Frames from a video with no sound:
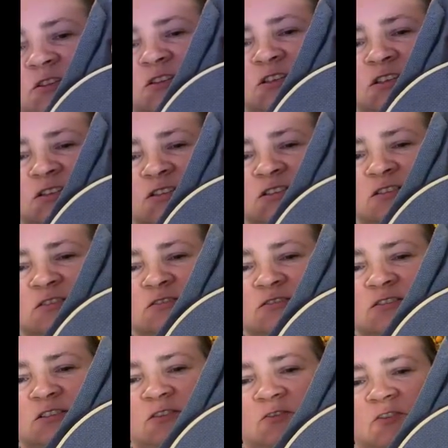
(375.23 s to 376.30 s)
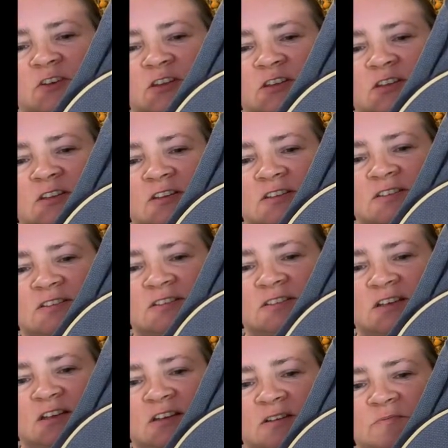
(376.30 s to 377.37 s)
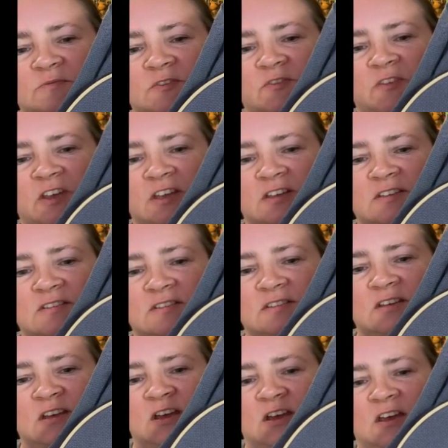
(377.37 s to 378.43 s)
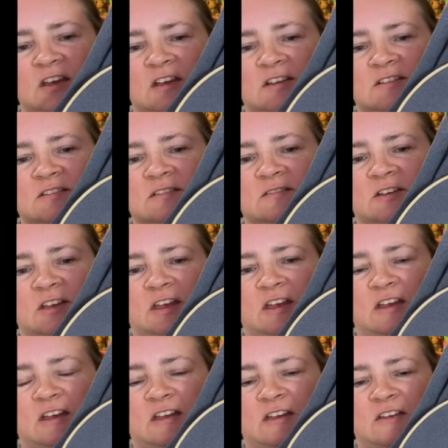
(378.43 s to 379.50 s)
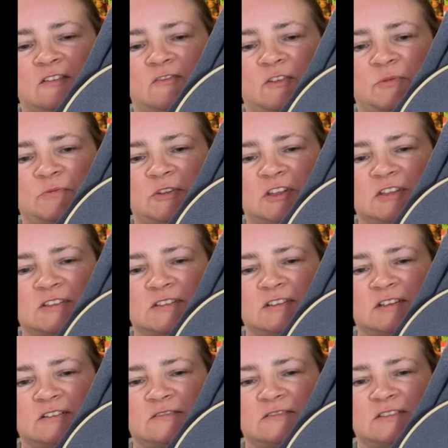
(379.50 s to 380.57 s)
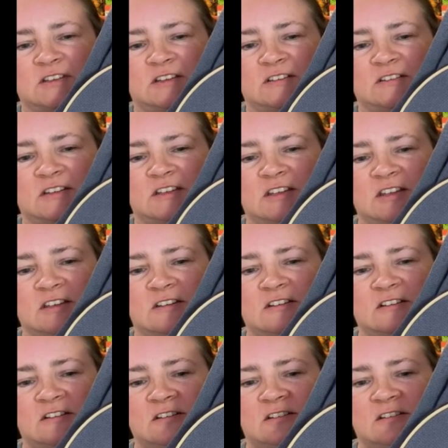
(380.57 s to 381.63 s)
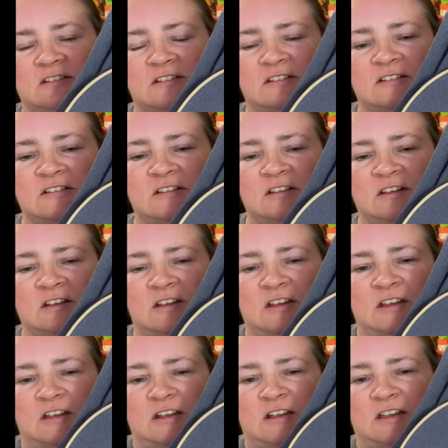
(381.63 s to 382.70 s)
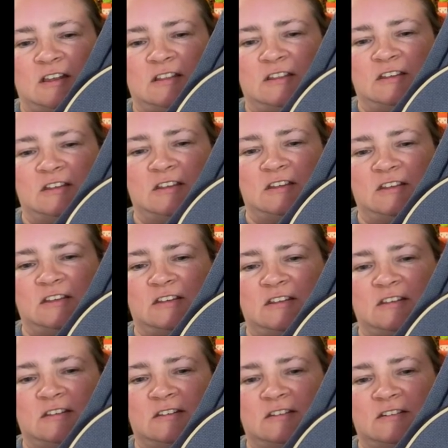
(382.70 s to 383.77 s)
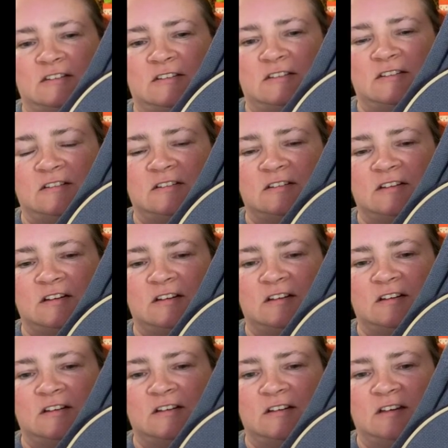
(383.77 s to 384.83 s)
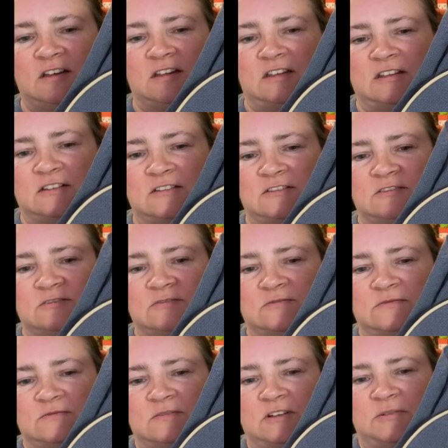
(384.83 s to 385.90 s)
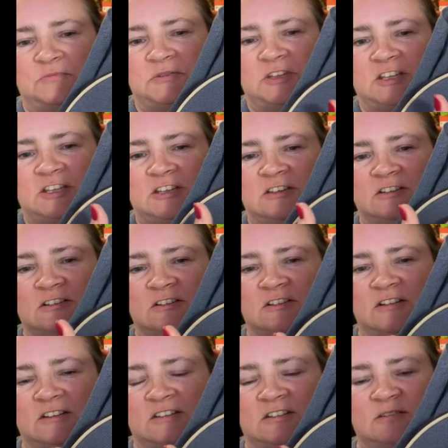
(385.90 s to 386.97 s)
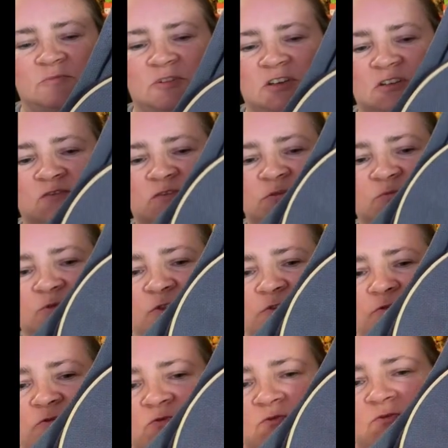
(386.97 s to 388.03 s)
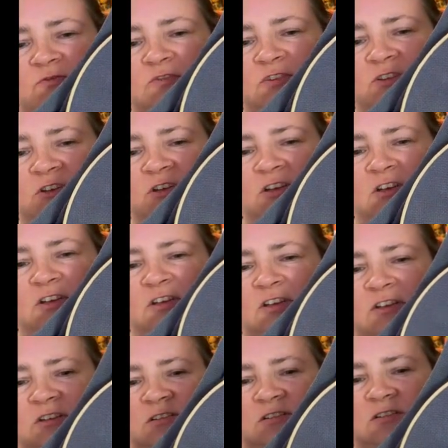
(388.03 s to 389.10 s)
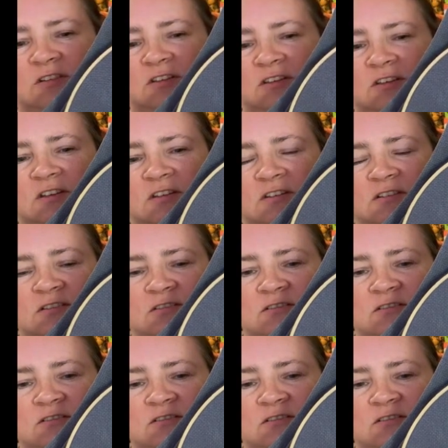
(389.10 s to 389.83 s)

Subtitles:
this goes over, and then this is Hiccup's face. So I have a piece that goes down here, and then I could do up here, and then I'm going to have to move the